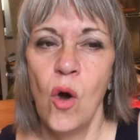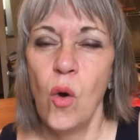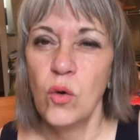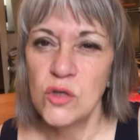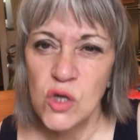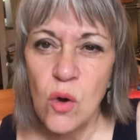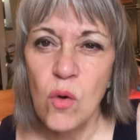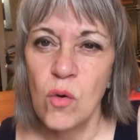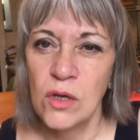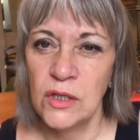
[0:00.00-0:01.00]
all
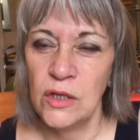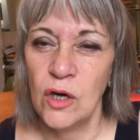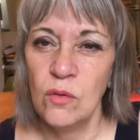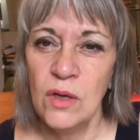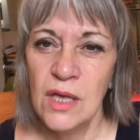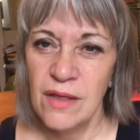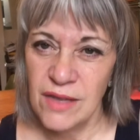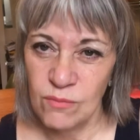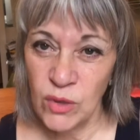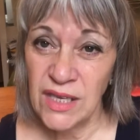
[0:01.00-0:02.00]
talk, you know,
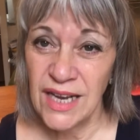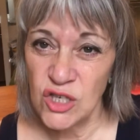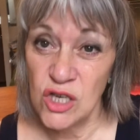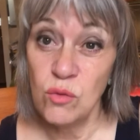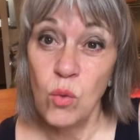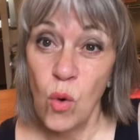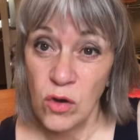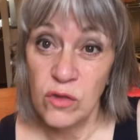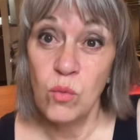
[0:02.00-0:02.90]
that we can actually walk the